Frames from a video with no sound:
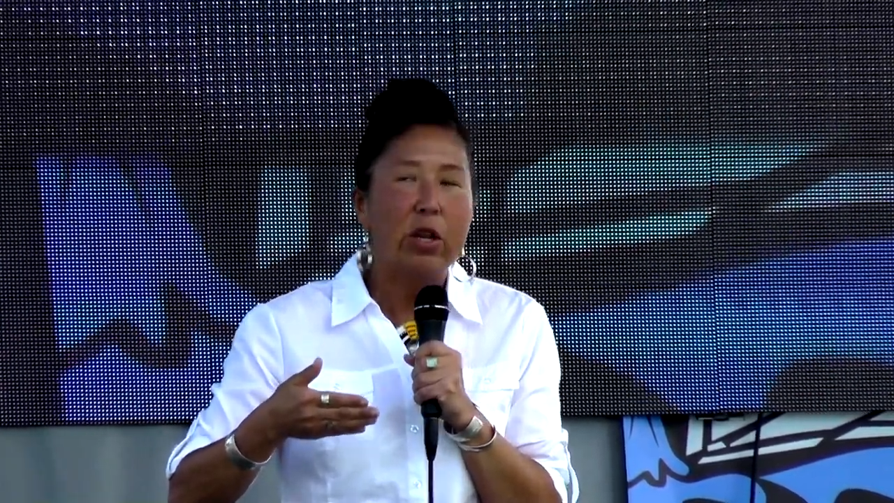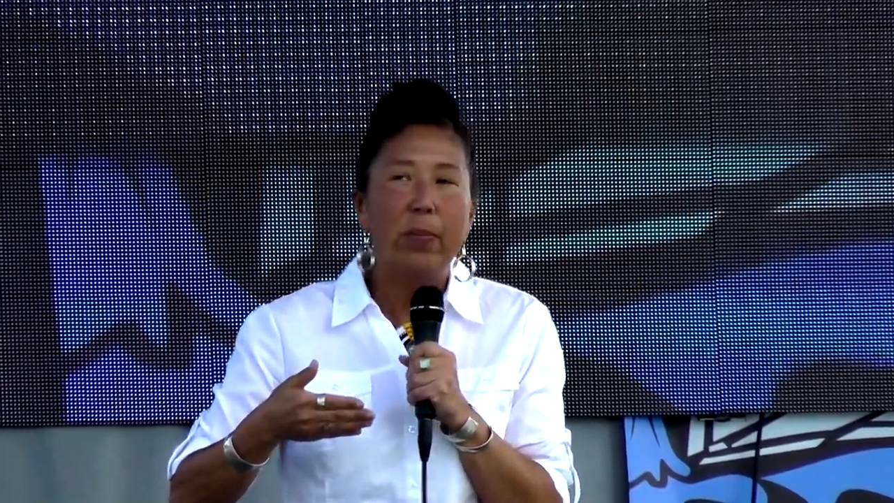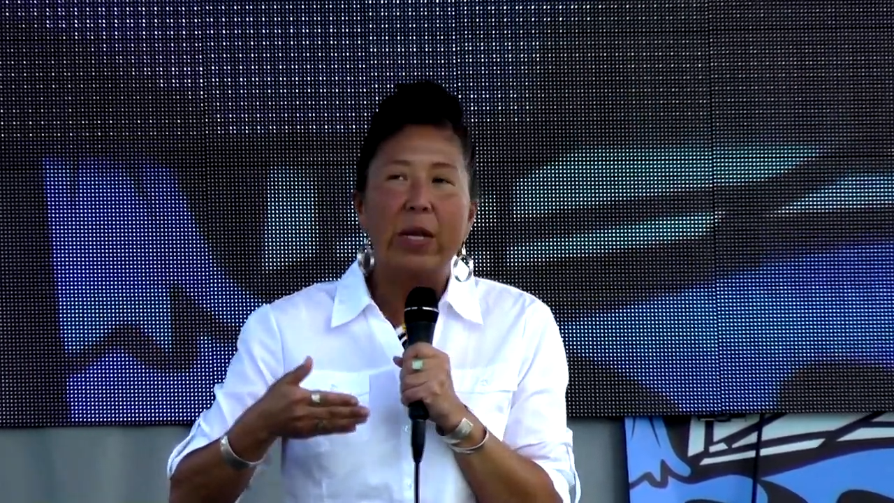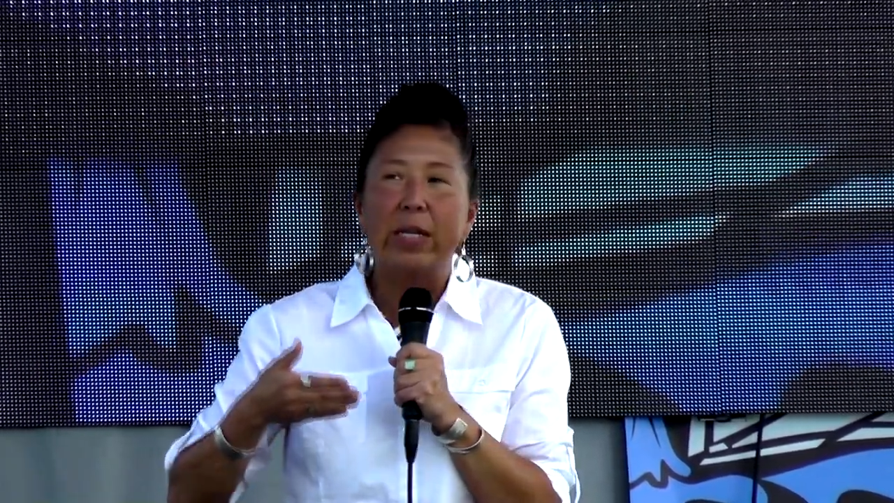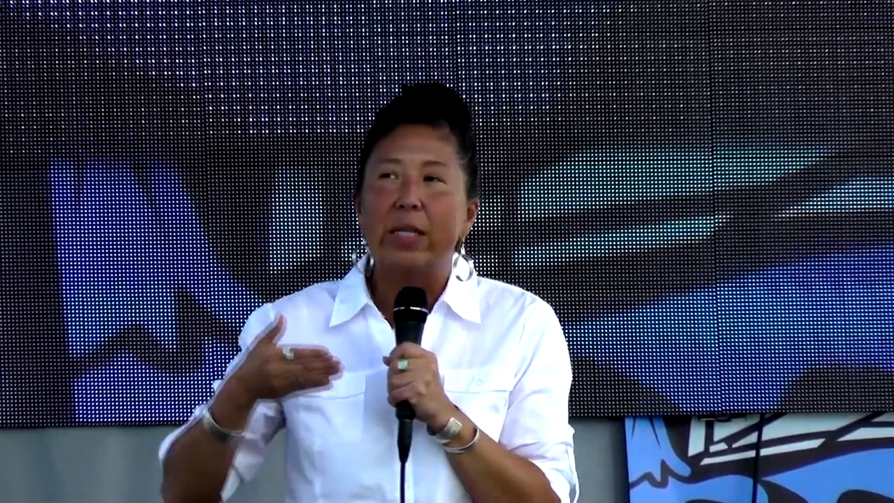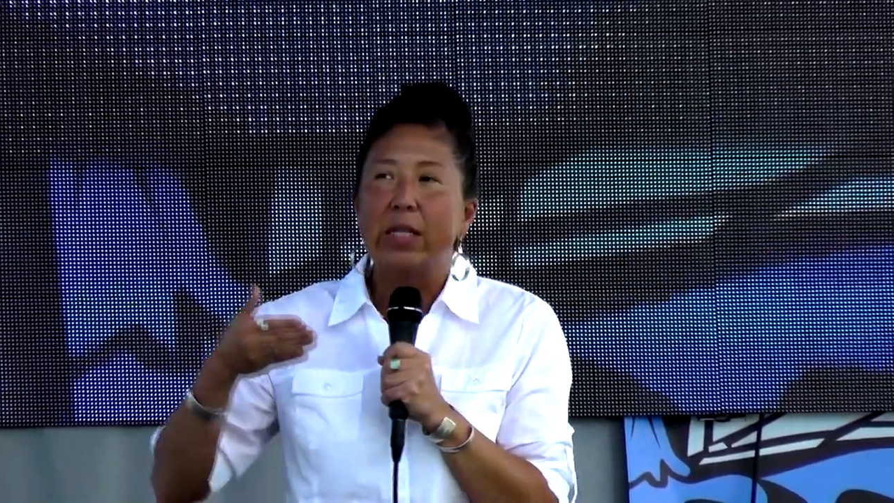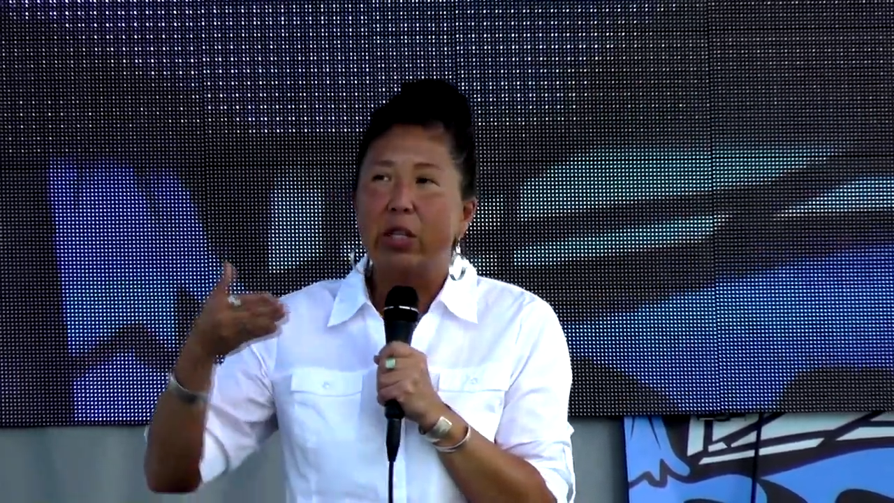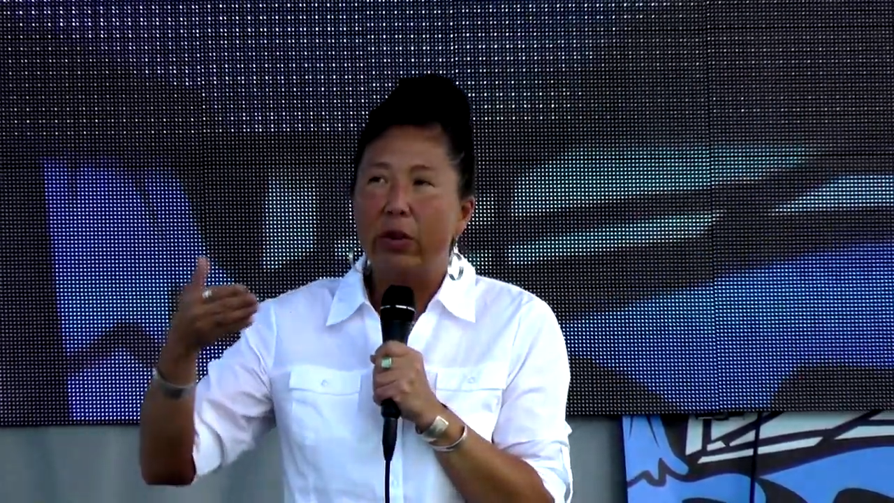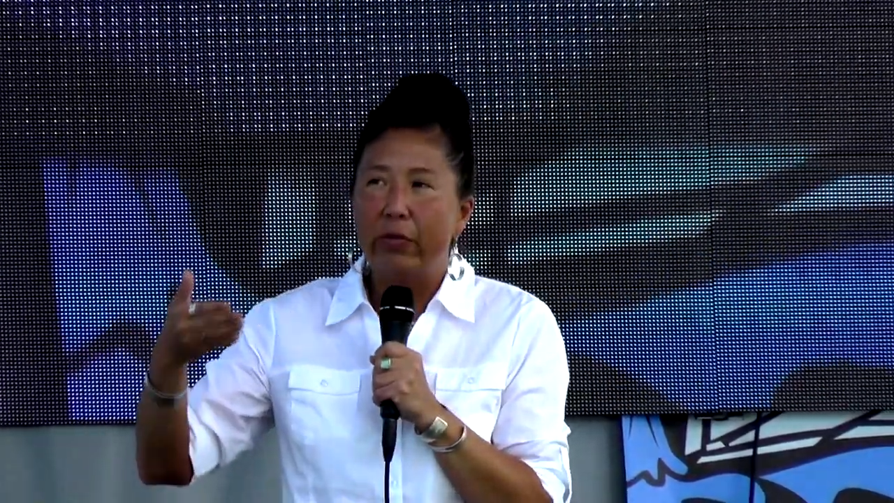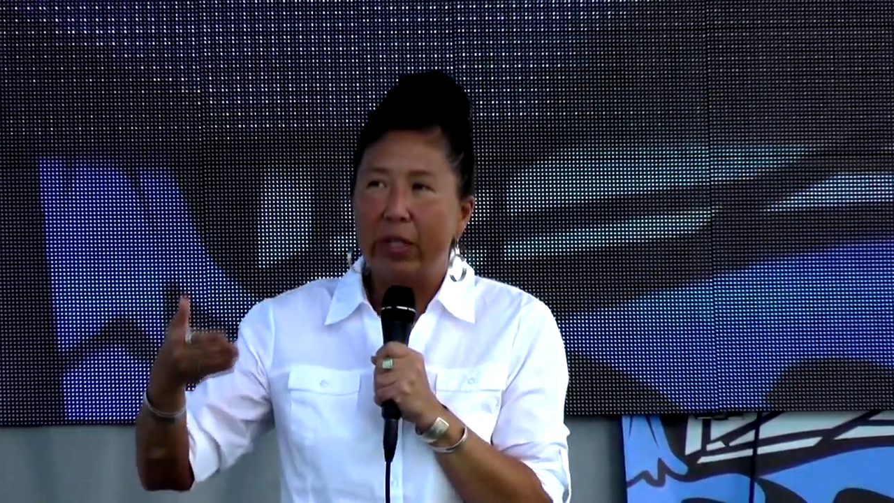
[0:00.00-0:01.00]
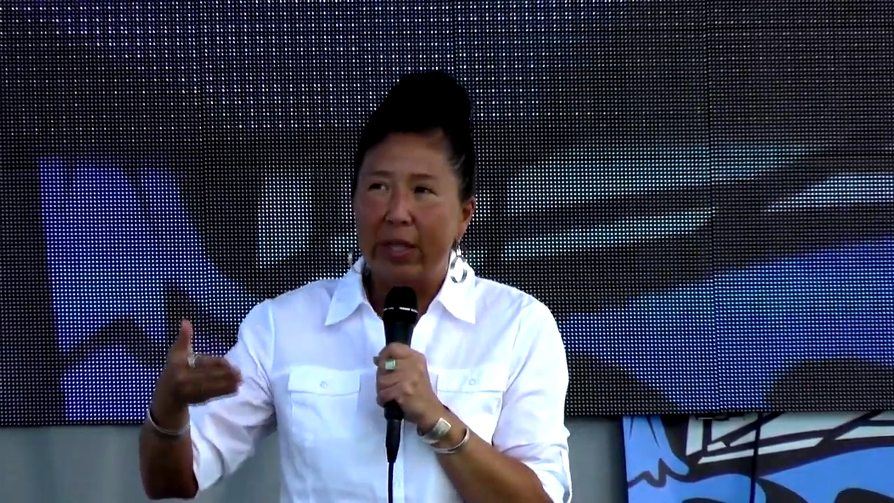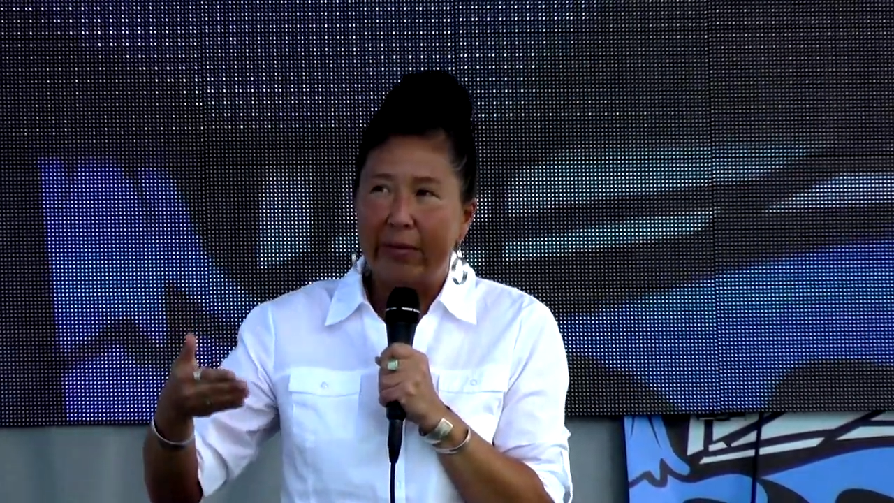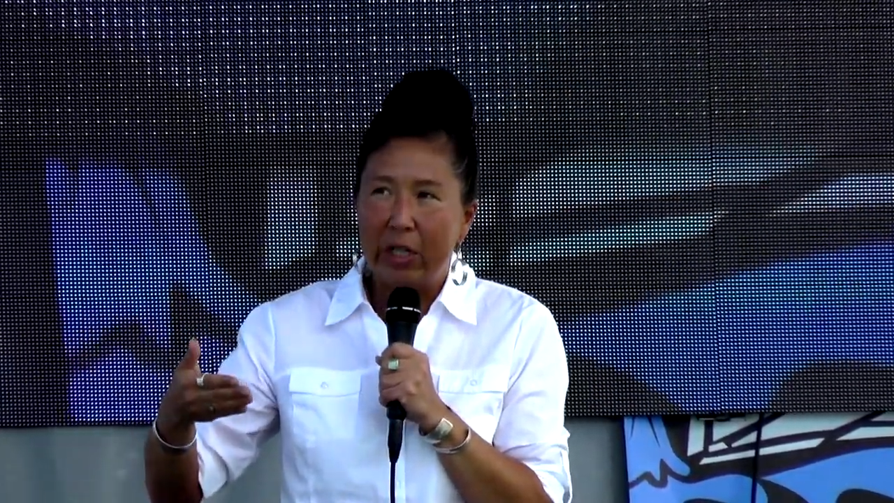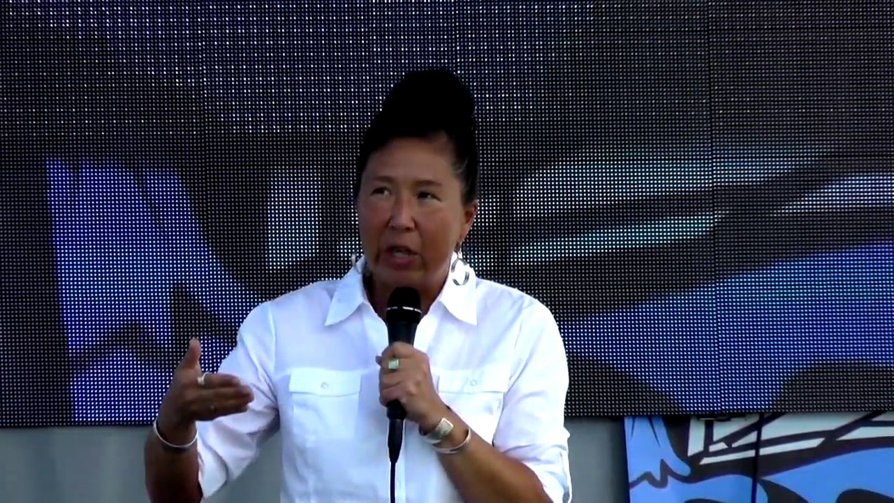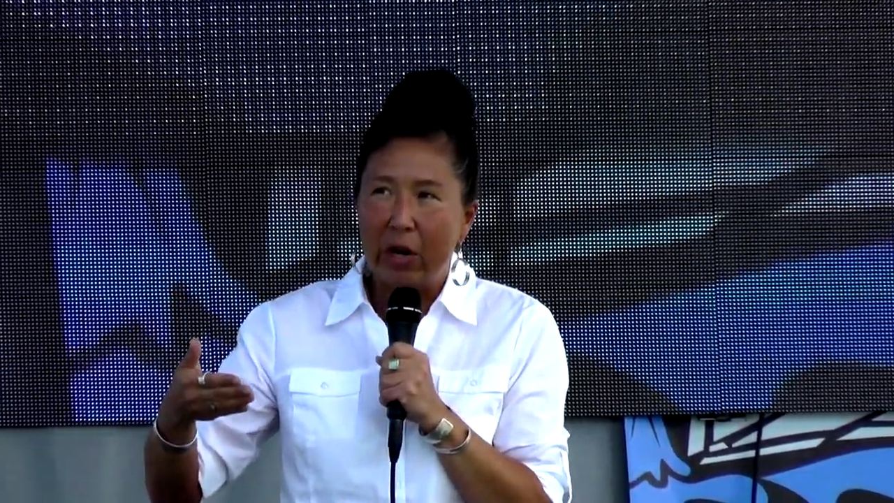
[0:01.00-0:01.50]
going to be a decision for seven